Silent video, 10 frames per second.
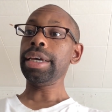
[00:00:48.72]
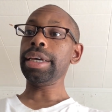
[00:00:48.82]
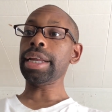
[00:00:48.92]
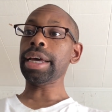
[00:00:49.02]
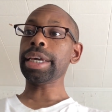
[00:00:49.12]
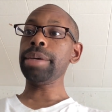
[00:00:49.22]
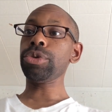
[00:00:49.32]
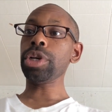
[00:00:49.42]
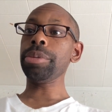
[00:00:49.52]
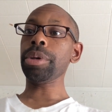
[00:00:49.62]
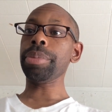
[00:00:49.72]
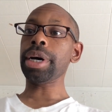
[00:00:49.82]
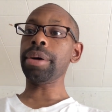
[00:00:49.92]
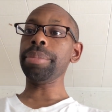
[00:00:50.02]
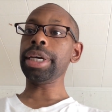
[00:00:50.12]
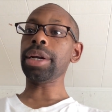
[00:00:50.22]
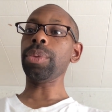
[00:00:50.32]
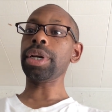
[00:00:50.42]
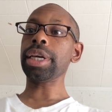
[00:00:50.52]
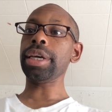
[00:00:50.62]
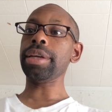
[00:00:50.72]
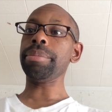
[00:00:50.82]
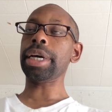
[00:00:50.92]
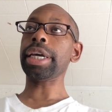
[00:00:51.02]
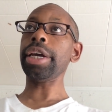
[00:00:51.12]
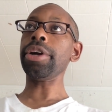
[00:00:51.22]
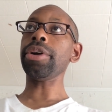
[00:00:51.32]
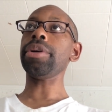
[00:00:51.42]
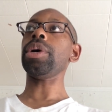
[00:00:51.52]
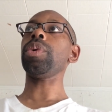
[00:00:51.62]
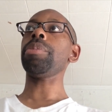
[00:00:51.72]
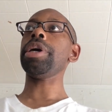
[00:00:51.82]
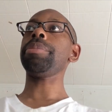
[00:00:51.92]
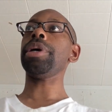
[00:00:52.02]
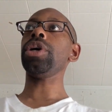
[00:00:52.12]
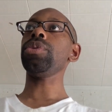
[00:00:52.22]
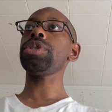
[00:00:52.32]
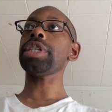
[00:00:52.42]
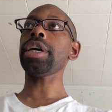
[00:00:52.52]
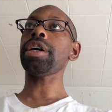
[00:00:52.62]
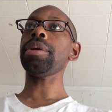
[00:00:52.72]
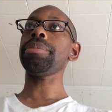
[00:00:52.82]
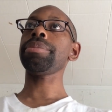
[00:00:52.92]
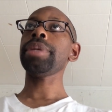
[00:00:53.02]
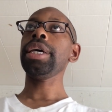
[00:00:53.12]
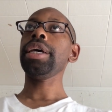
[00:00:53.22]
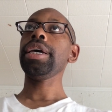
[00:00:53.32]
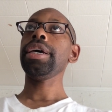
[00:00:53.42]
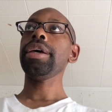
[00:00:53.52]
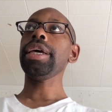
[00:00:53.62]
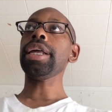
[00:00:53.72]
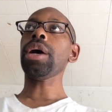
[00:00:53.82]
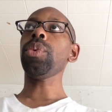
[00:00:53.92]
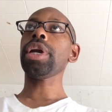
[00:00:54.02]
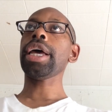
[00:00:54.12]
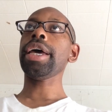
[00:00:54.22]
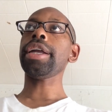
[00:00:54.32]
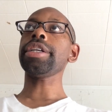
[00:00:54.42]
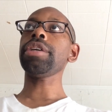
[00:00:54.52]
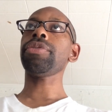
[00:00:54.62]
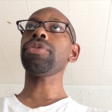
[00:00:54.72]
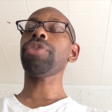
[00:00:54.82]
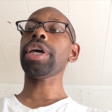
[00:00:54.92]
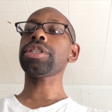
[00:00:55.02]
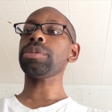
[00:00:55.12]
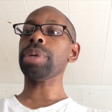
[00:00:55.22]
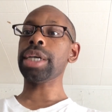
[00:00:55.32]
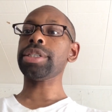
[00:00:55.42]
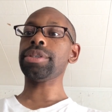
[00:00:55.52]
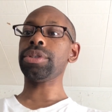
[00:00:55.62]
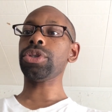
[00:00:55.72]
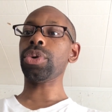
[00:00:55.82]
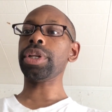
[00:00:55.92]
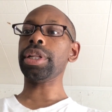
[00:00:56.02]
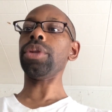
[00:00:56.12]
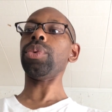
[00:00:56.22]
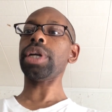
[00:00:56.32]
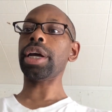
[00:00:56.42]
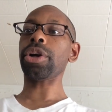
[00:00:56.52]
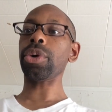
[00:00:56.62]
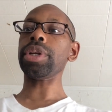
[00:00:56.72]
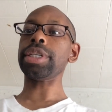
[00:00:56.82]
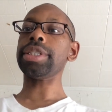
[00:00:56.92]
And I keep dreaming about, man, I want to get my gear, I want to make my own setup, and I want to add a different face to bicycle touring than the one I currently